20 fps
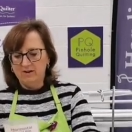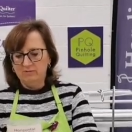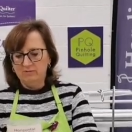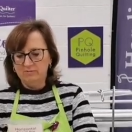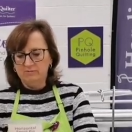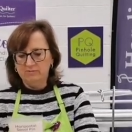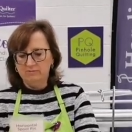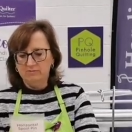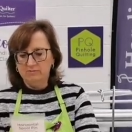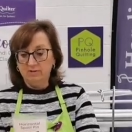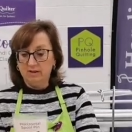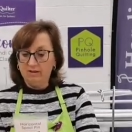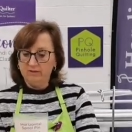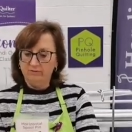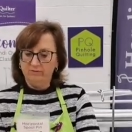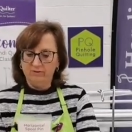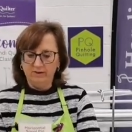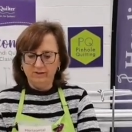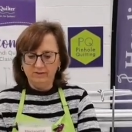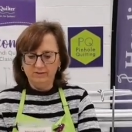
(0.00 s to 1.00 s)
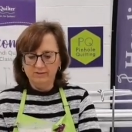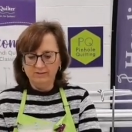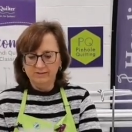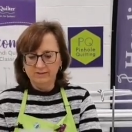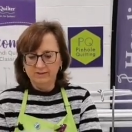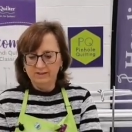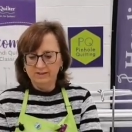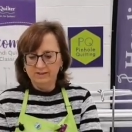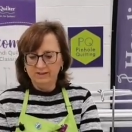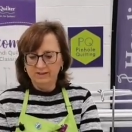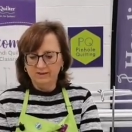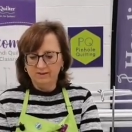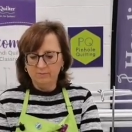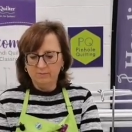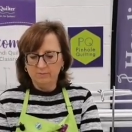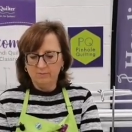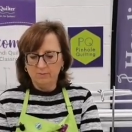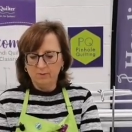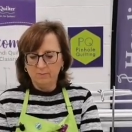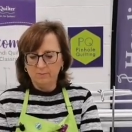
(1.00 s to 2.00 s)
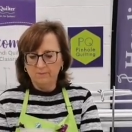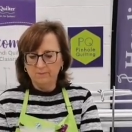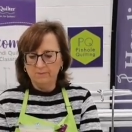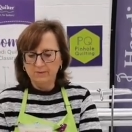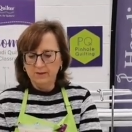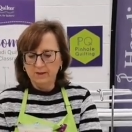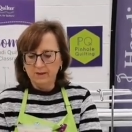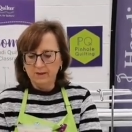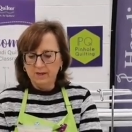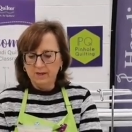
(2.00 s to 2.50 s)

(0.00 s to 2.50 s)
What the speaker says: That's fine. Not a problem.